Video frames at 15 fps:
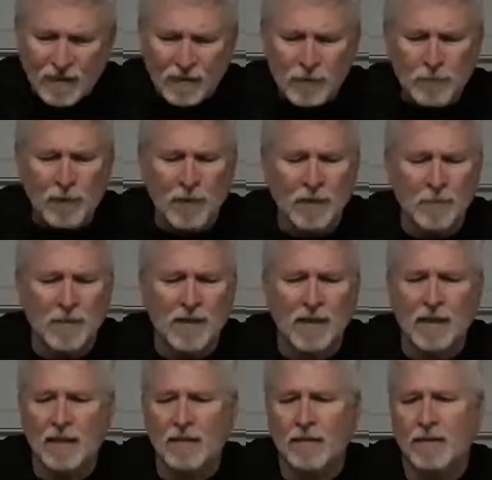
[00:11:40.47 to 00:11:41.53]
It's probably going to be
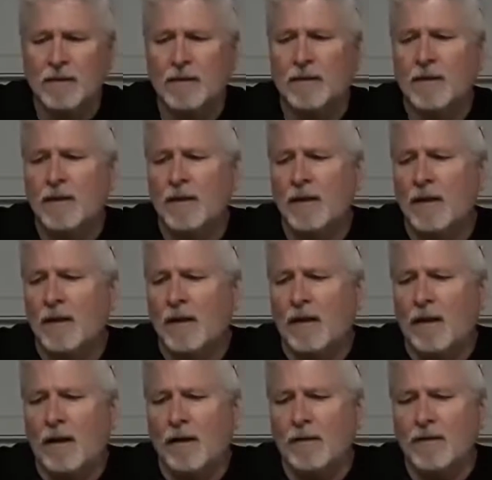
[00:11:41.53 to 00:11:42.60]
the end
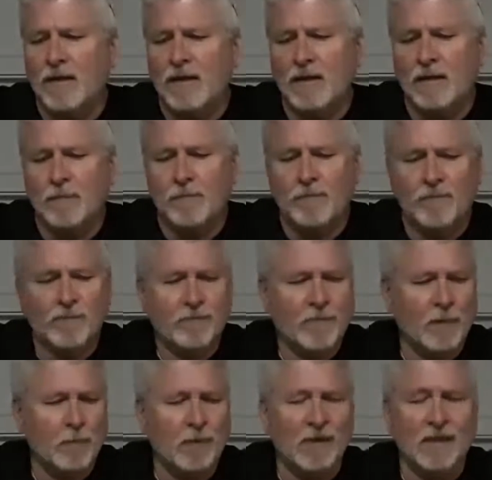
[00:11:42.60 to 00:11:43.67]
on the
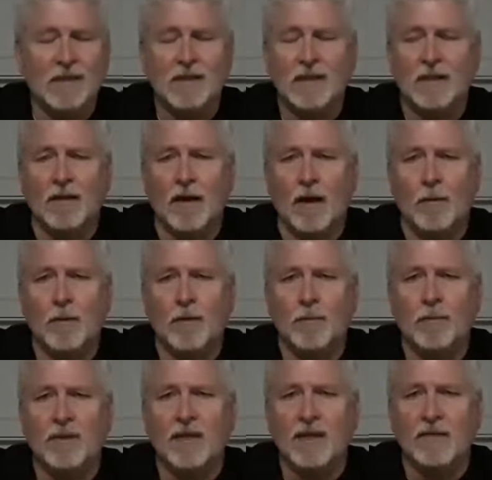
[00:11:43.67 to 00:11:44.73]
ballistic armor
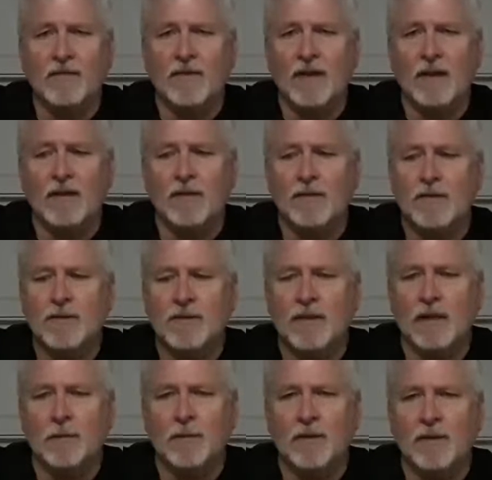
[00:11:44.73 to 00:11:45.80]
plate videos
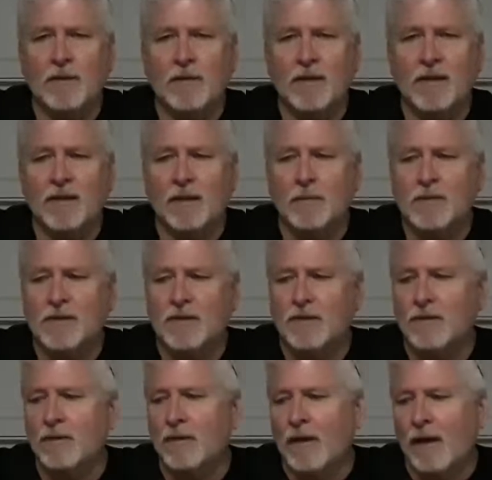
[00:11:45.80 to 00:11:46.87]
that I'm going to do anytime
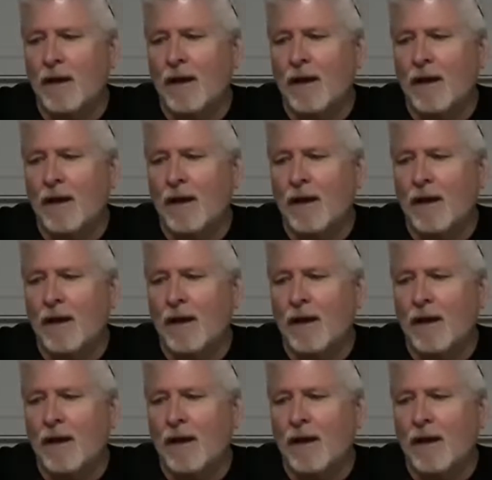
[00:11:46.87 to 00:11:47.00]
soon.